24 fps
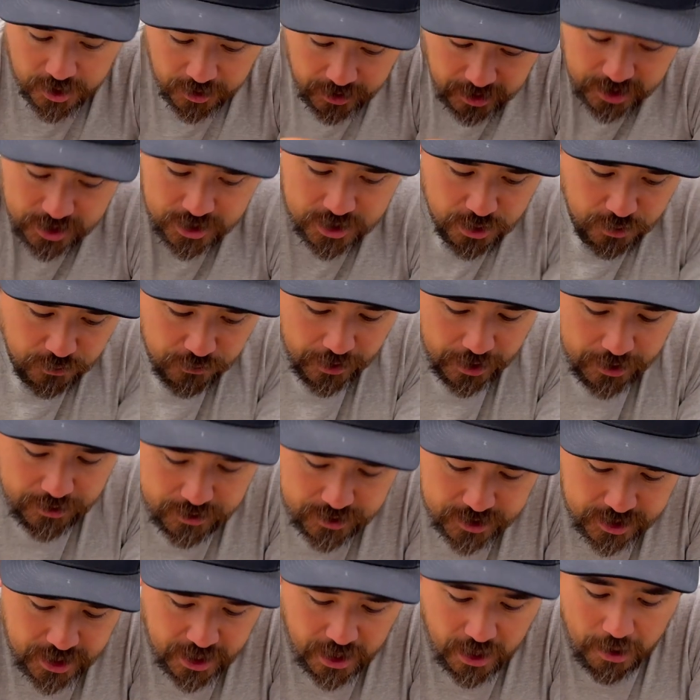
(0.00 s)
these two
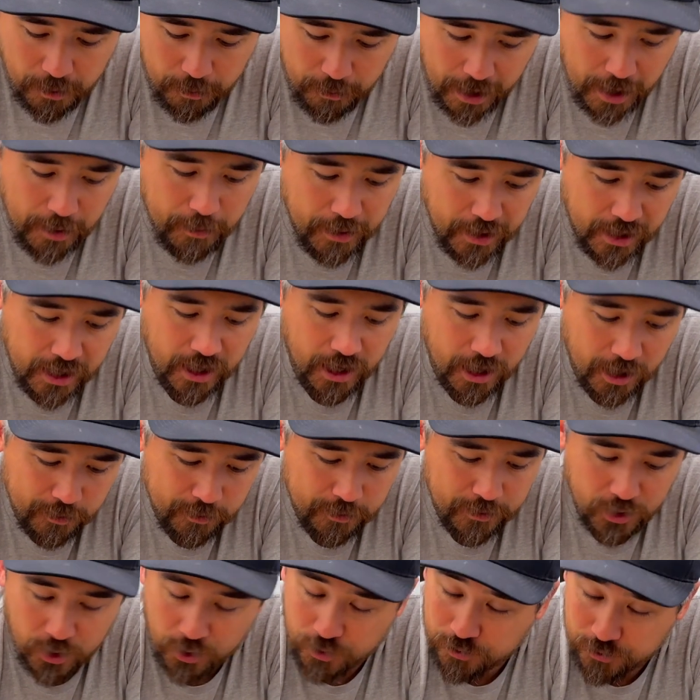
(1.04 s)
feathers here might become
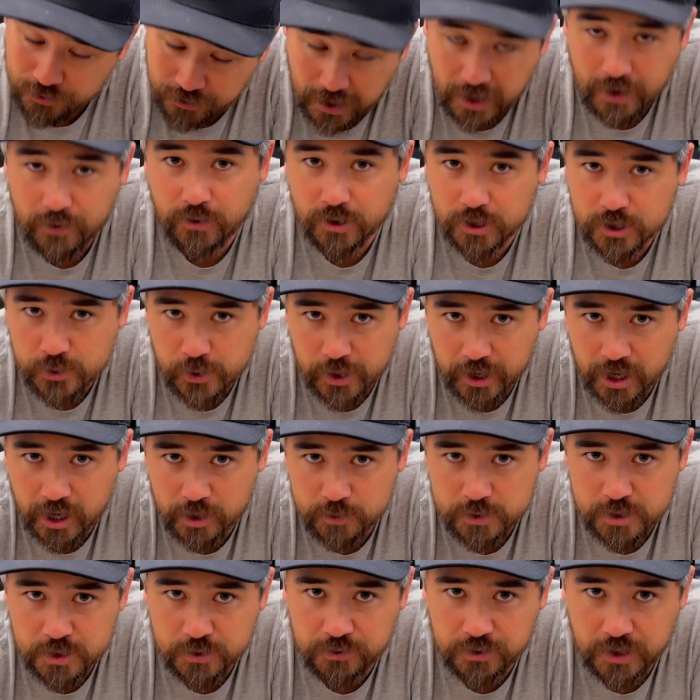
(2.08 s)
your favorites when it
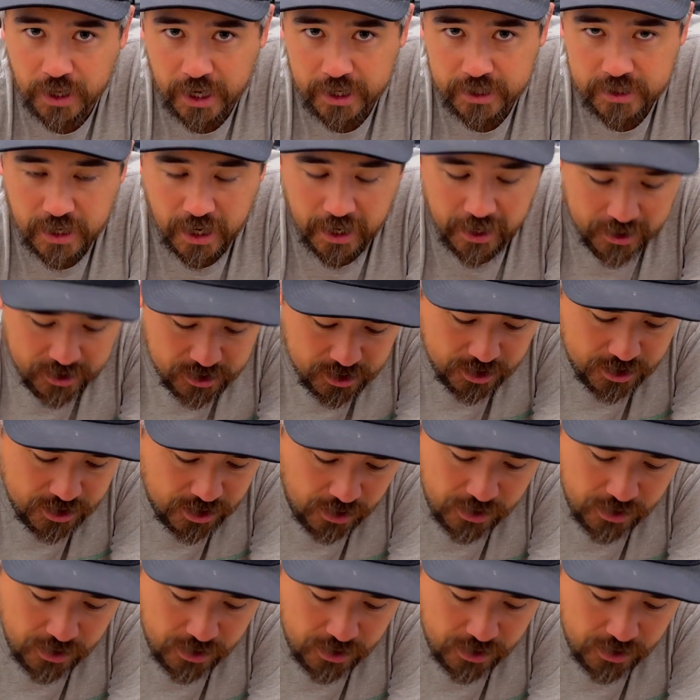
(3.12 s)
comes to fly tying because they're so